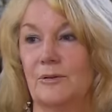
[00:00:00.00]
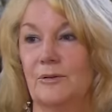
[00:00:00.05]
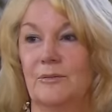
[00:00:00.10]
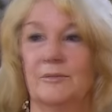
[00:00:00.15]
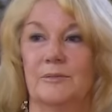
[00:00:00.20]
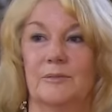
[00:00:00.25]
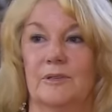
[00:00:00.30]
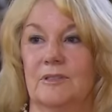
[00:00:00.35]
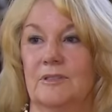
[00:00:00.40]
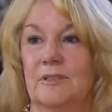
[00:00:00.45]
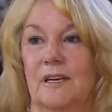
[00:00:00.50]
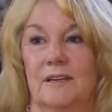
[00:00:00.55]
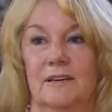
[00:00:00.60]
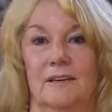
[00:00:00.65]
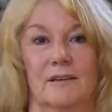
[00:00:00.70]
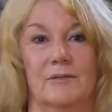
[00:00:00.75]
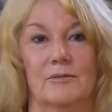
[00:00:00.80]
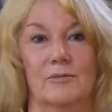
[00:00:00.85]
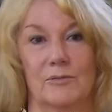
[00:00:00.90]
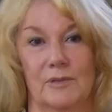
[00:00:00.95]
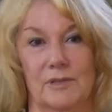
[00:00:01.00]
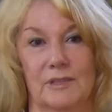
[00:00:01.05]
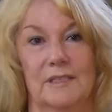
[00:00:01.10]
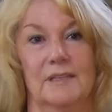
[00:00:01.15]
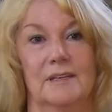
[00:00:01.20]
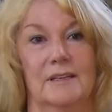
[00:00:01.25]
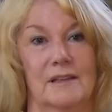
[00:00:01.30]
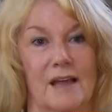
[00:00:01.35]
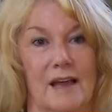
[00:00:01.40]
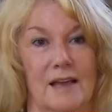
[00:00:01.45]
room looks like a
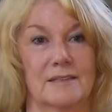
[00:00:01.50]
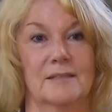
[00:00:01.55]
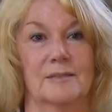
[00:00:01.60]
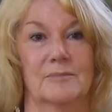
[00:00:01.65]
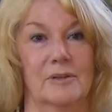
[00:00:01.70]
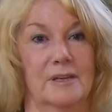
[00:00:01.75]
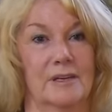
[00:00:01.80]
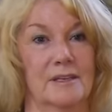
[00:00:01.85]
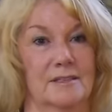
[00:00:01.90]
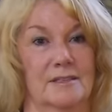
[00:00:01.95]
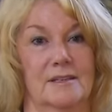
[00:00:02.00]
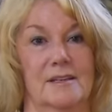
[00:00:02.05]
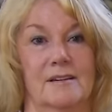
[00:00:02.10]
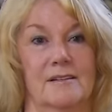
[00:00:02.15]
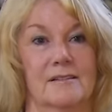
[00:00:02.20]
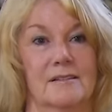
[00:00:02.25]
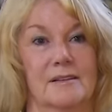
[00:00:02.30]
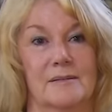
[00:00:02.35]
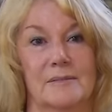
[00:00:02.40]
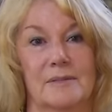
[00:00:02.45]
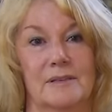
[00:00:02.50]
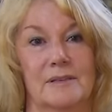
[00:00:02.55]
really classy place now. I